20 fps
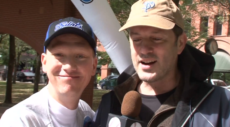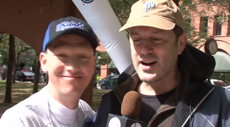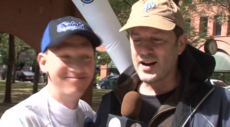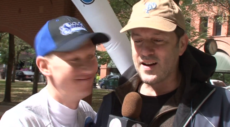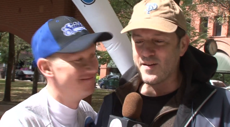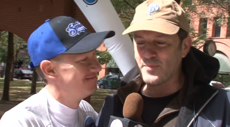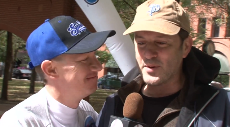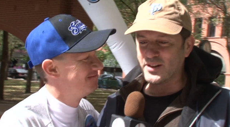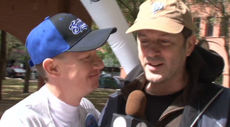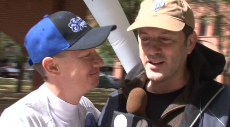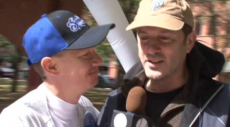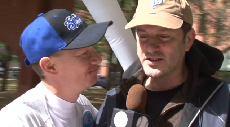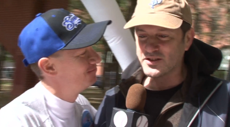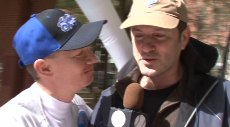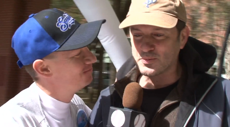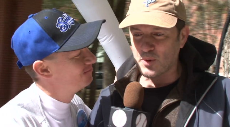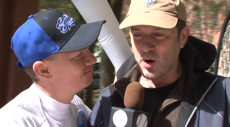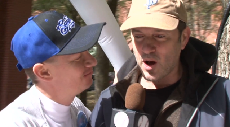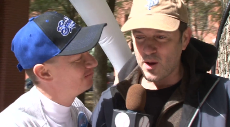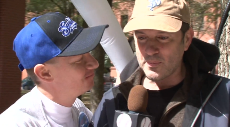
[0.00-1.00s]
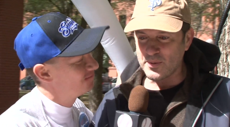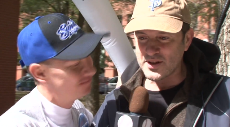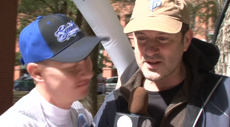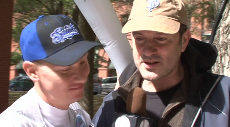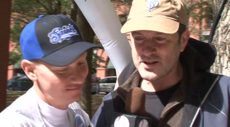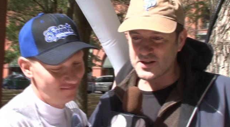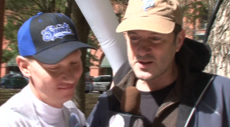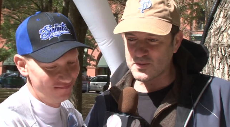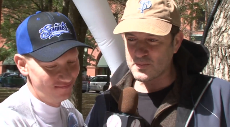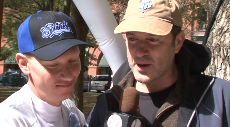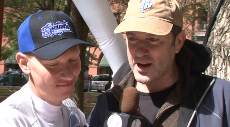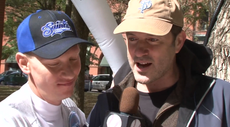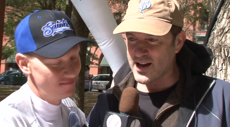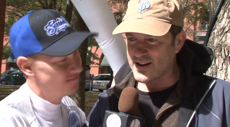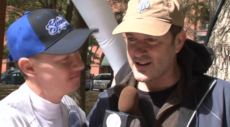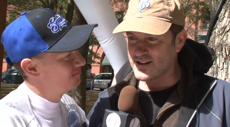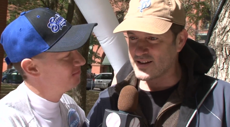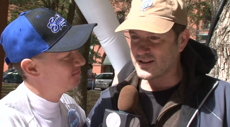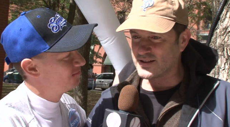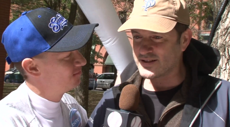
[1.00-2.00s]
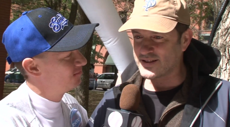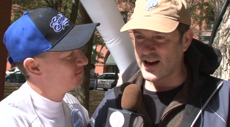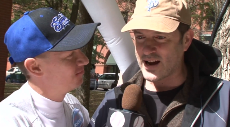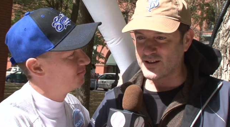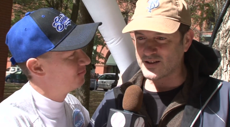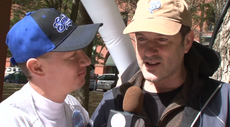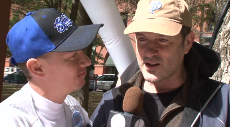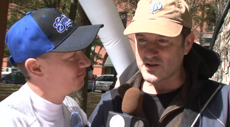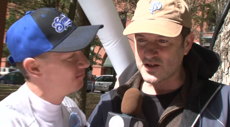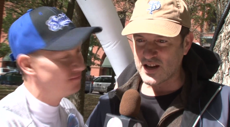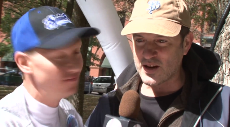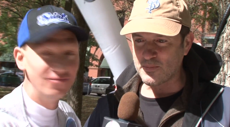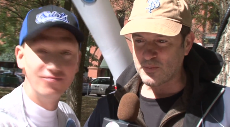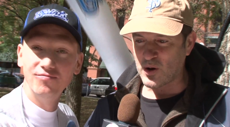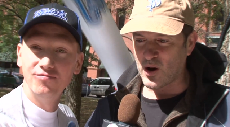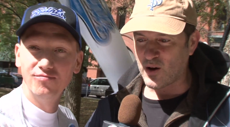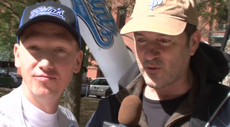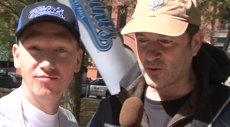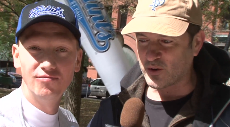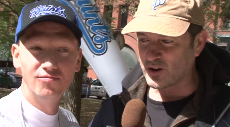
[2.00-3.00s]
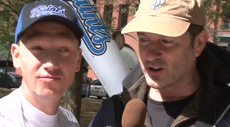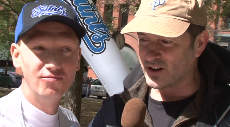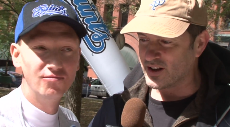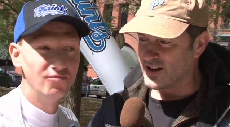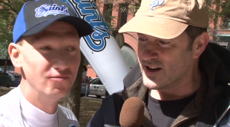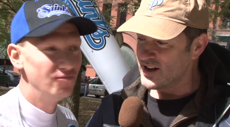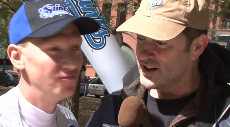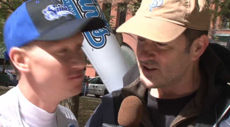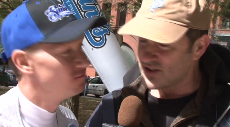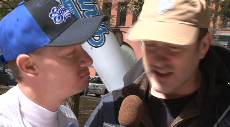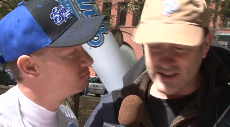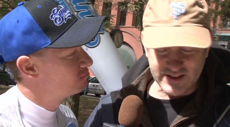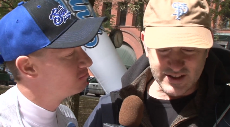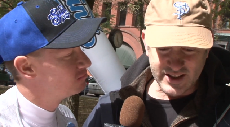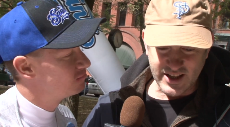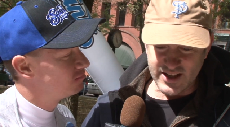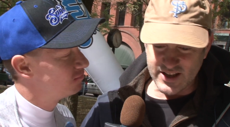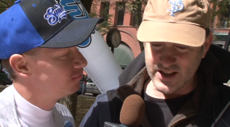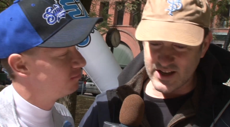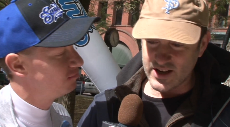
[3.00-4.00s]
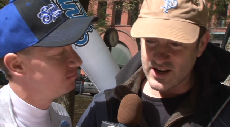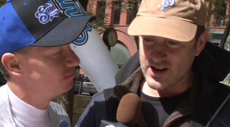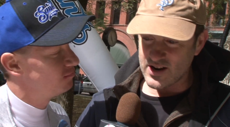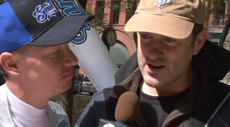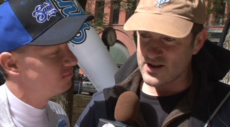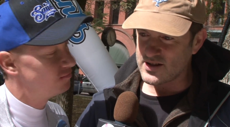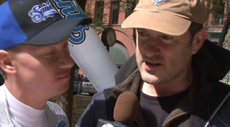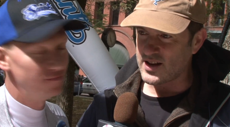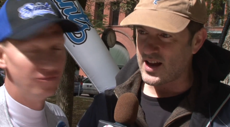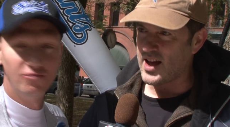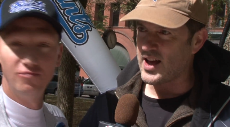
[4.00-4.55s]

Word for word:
Speaker 1: I've been a small businessman in downtown Saint Paul for sixteen years,